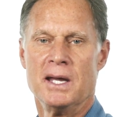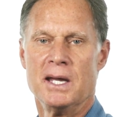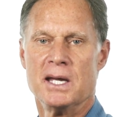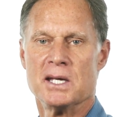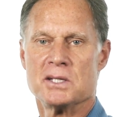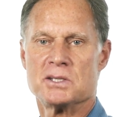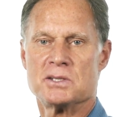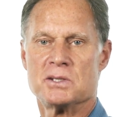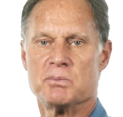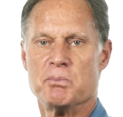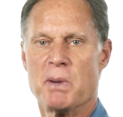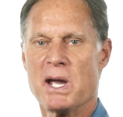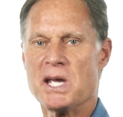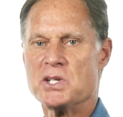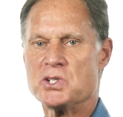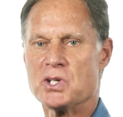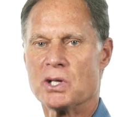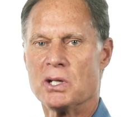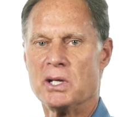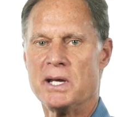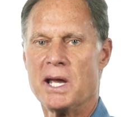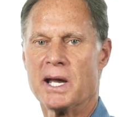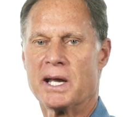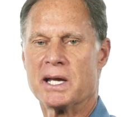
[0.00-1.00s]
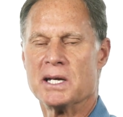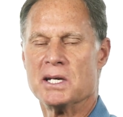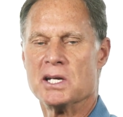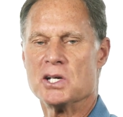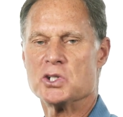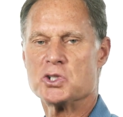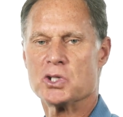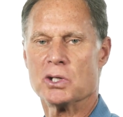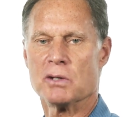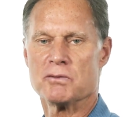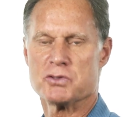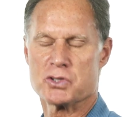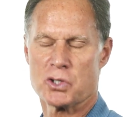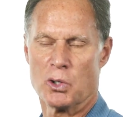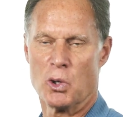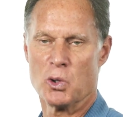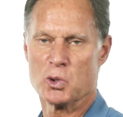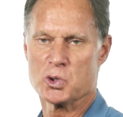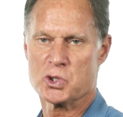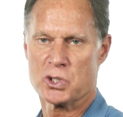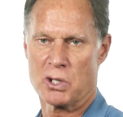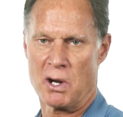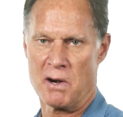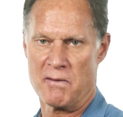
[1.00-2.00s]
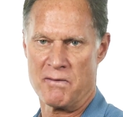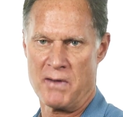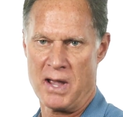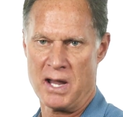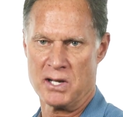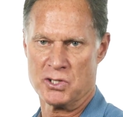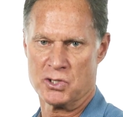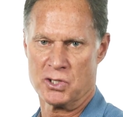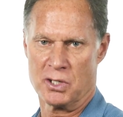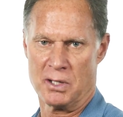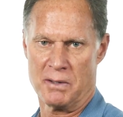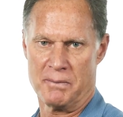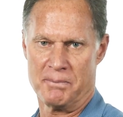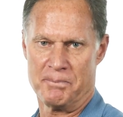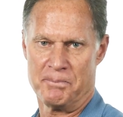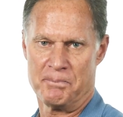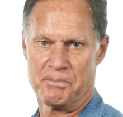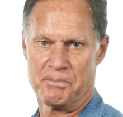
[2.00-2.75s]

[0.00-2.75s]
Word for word: It's basically a condition of slow starvation.